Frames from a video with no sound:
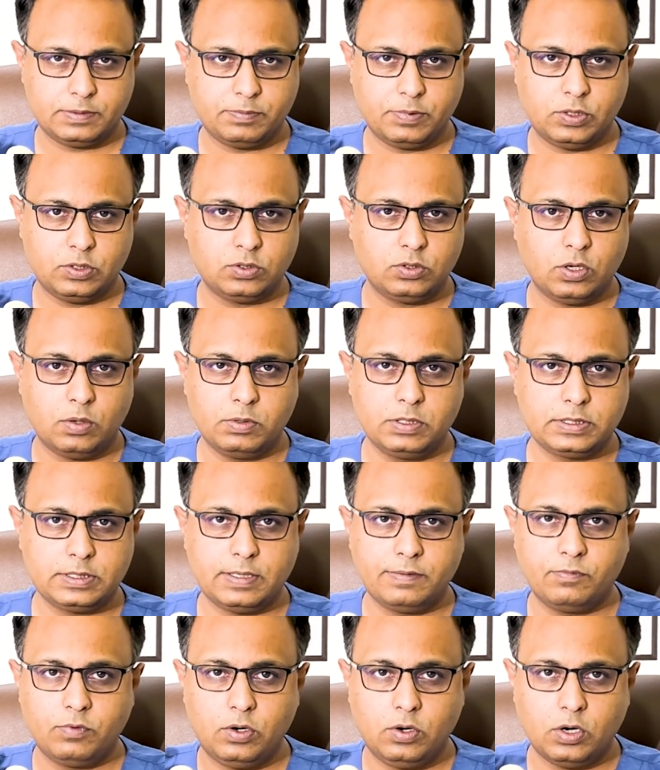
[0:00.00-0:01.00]
because normal
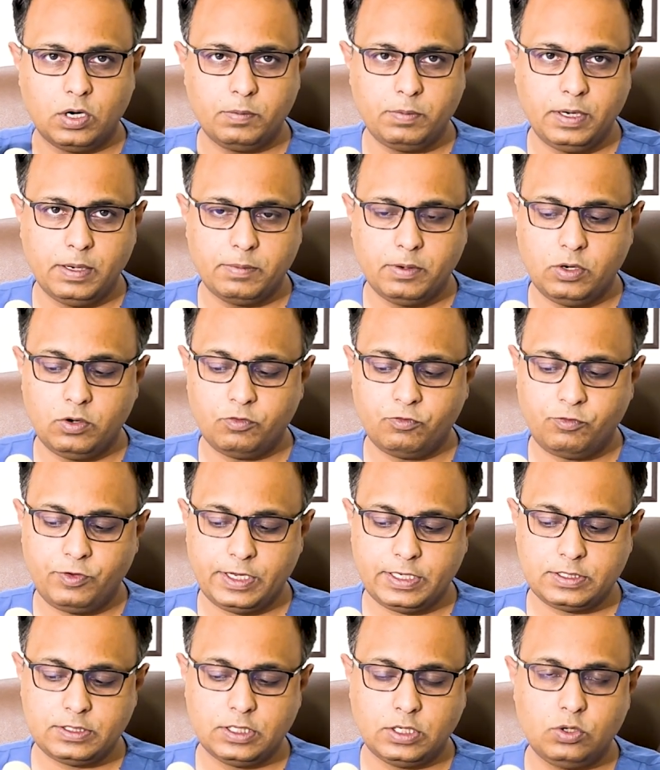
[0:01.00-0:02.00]
stem would not be able to
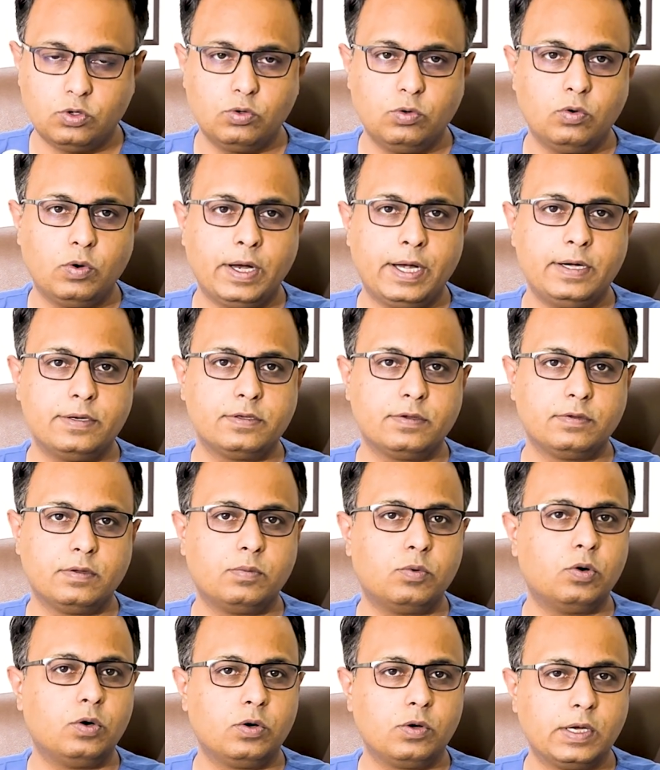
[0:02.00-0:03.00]
fix the two ends of the
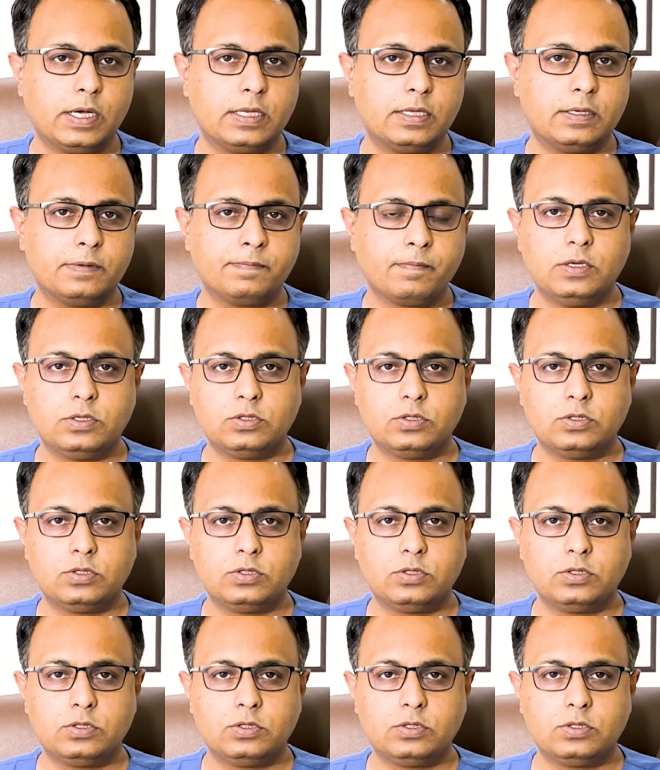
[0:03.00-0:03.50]
bone together.